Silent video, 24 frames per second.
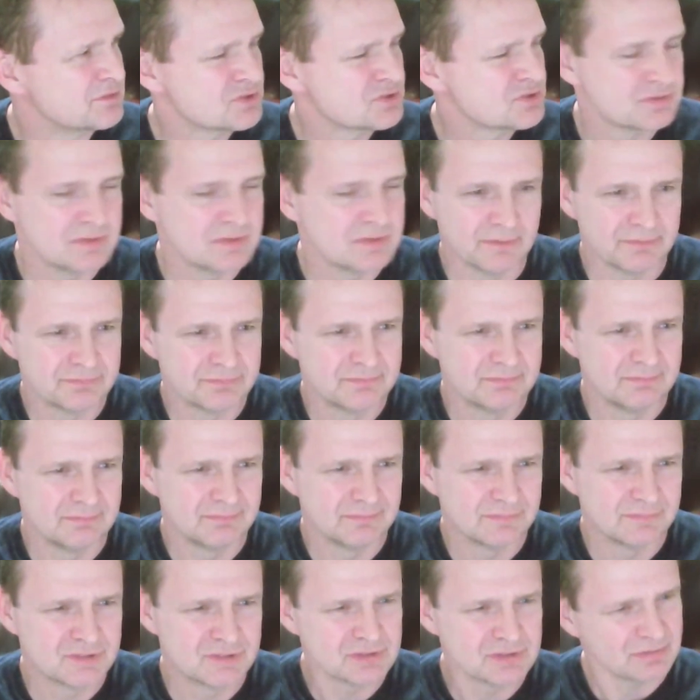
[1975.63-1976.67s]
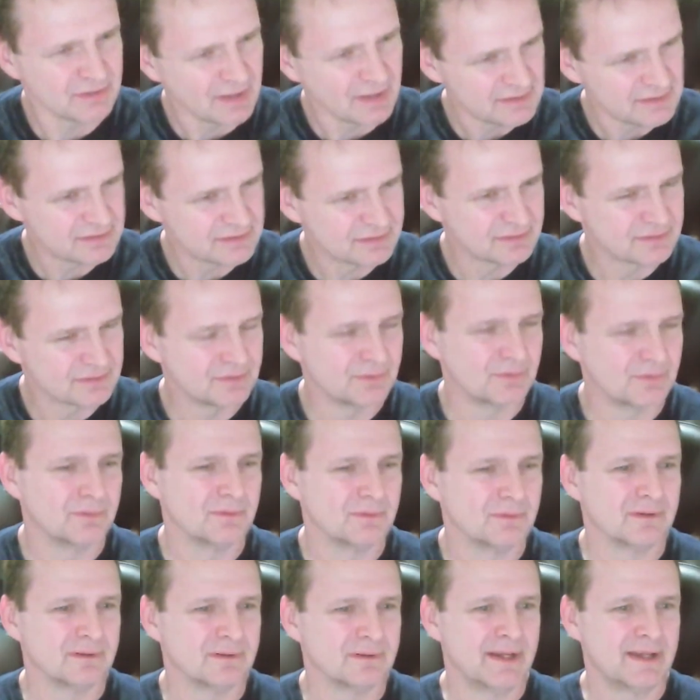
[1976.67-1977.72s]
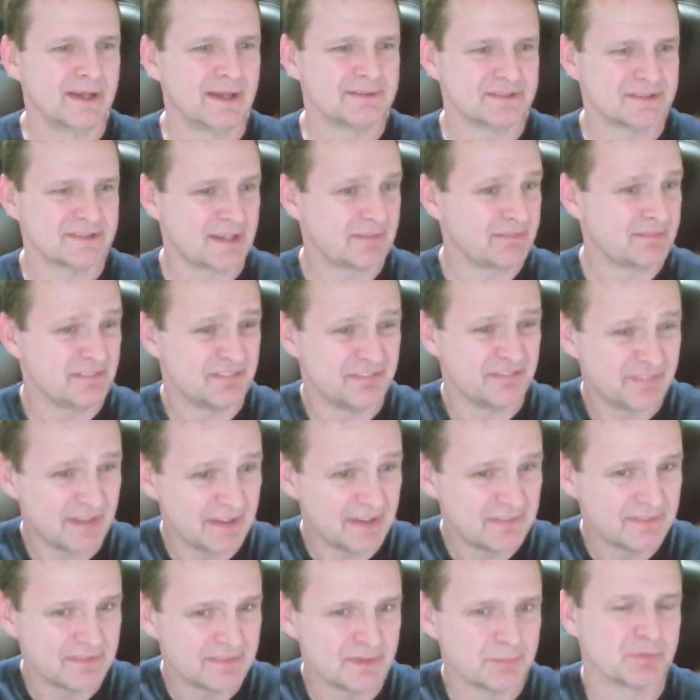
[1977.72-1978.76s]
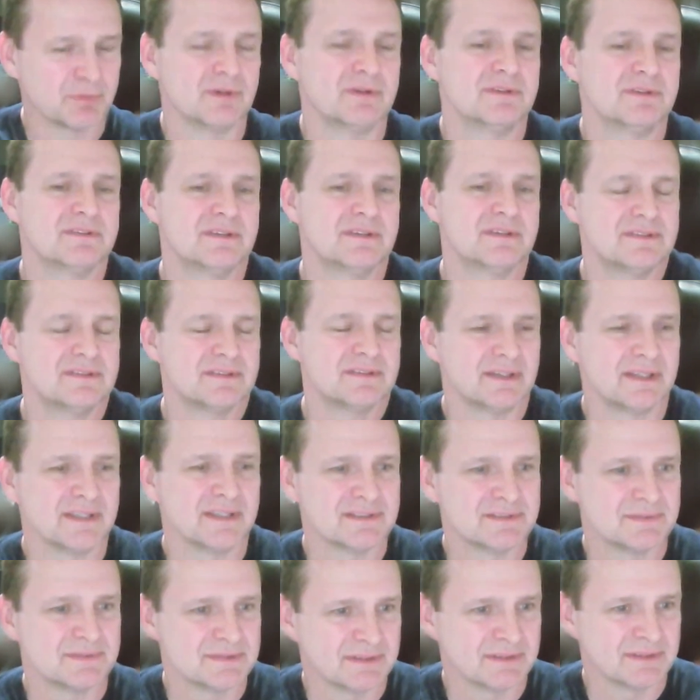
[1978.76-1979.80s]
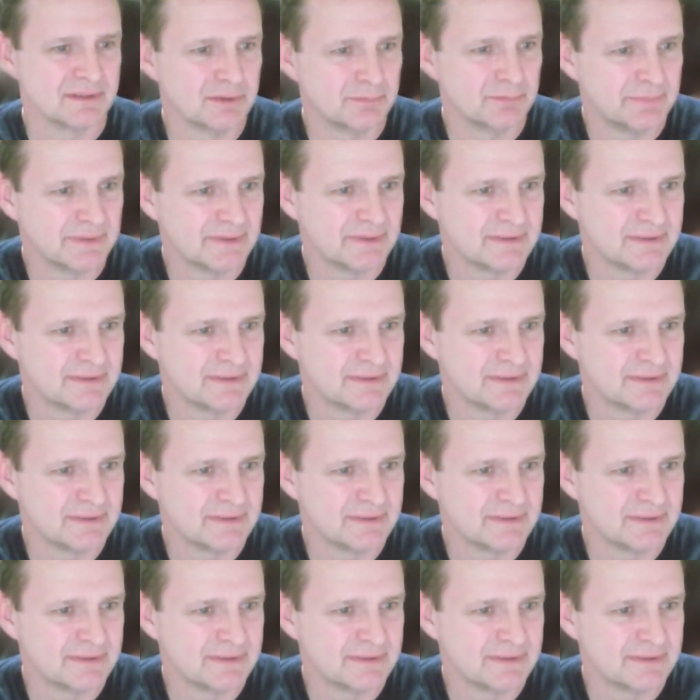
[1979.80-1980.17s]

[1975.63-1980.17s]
of trust or just having faith in the process. I guess is a little bit.